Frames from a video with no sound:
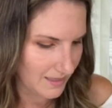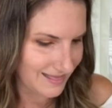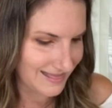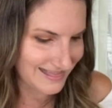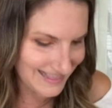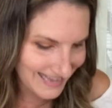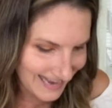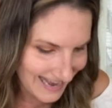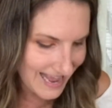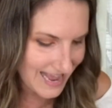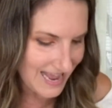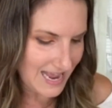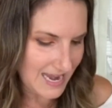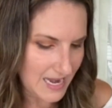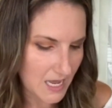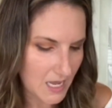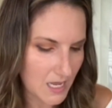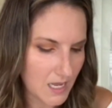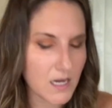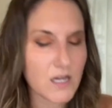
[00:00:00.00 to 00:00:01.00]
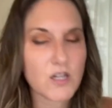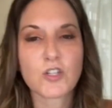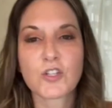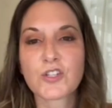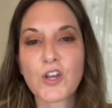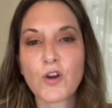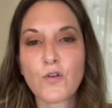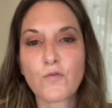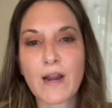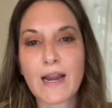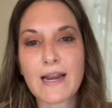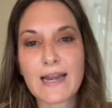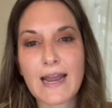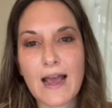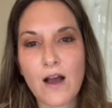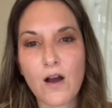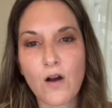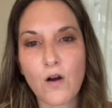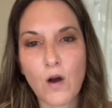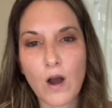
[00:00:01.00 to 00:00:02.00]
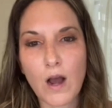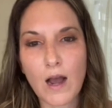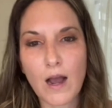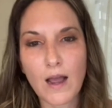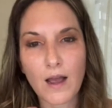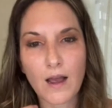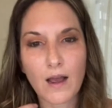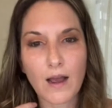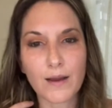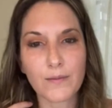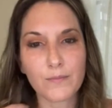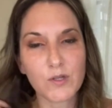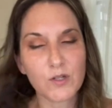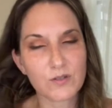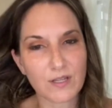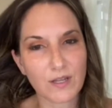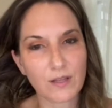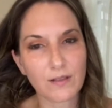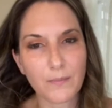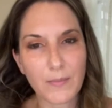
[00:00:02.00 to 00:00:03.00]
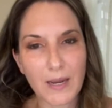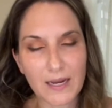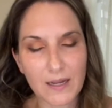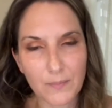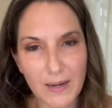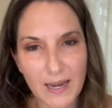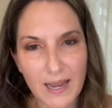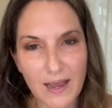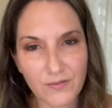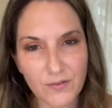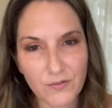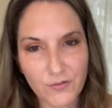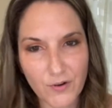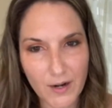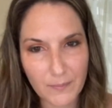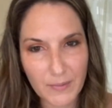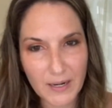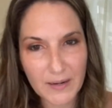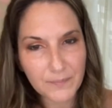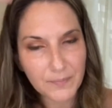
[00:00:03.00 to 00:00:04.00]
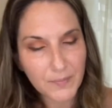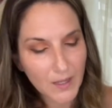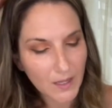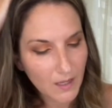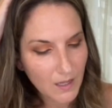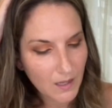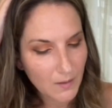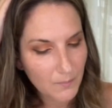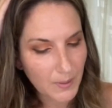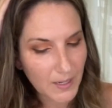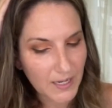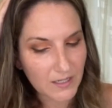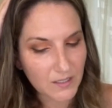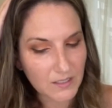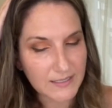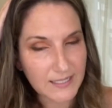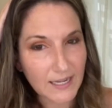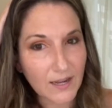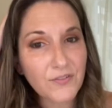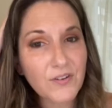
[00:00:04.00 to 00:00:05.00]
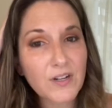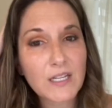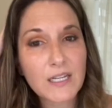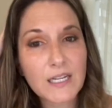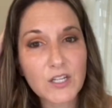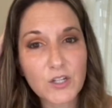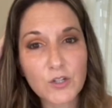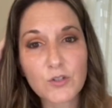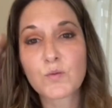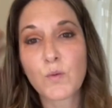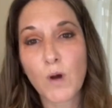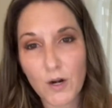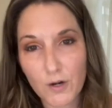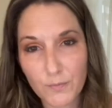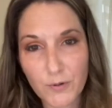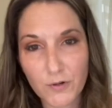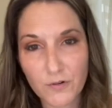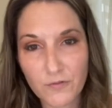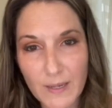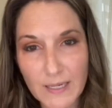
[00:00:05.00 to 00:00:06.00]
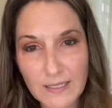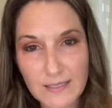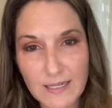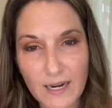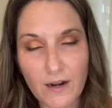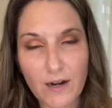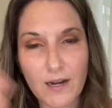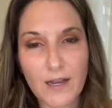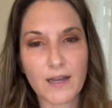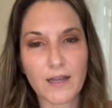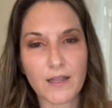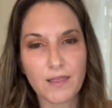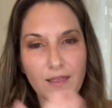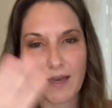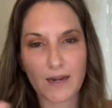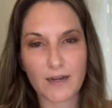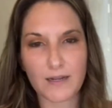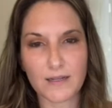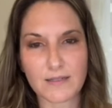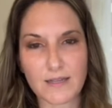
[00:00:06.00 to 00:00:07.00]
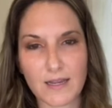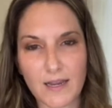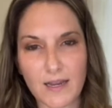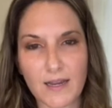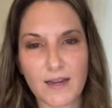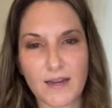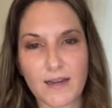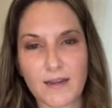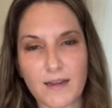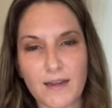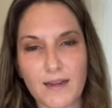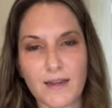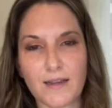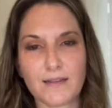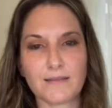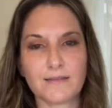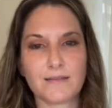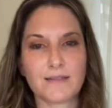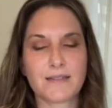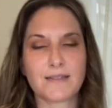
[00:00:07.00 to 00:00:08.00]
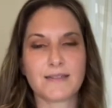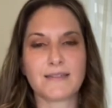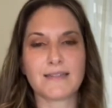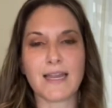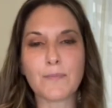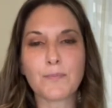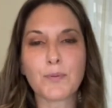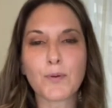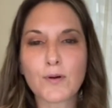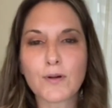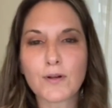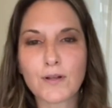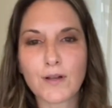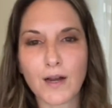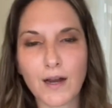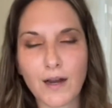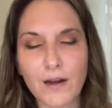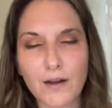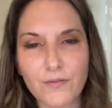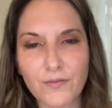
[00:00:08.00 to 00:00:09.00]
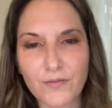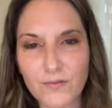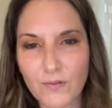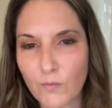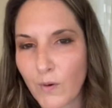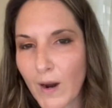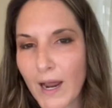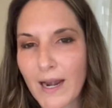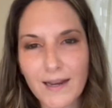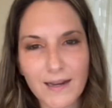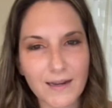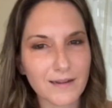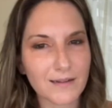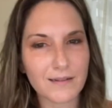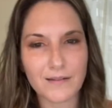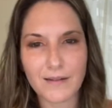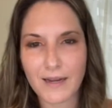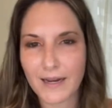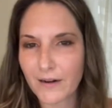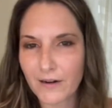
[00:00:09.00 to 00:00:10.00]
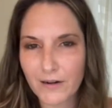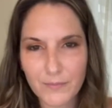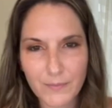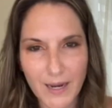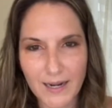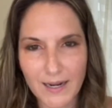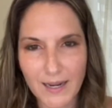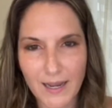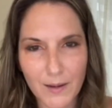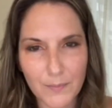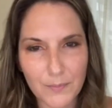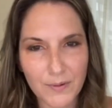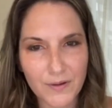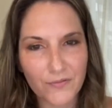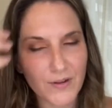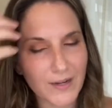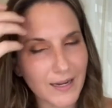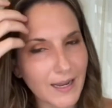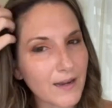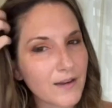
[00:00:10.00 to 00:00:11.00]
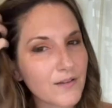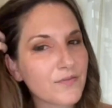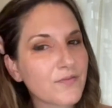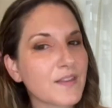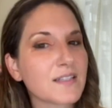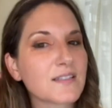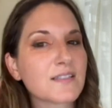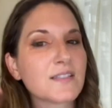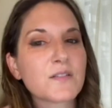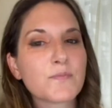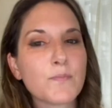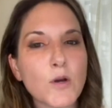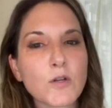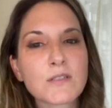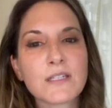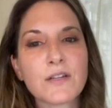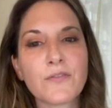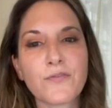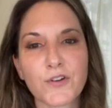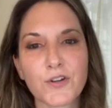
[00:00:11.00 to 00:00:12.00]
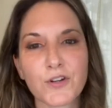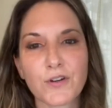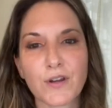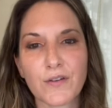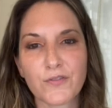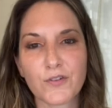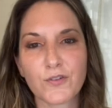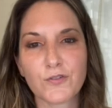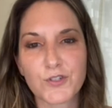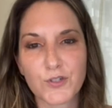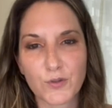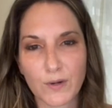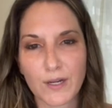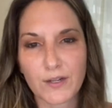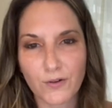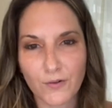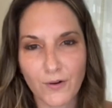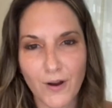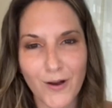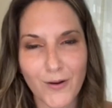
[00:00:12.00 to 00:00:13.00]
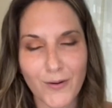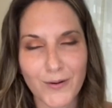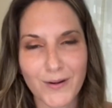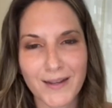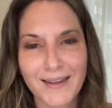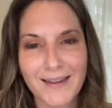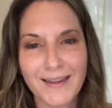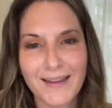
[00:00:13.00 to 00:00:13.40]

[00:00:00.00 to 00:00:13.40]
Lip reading: Then, so right now I'm using the makeup I have in front of me, but definitely use waterproof mascara. That is a staple of wedding hair and makeup. If this is mostly for if you're doing your own,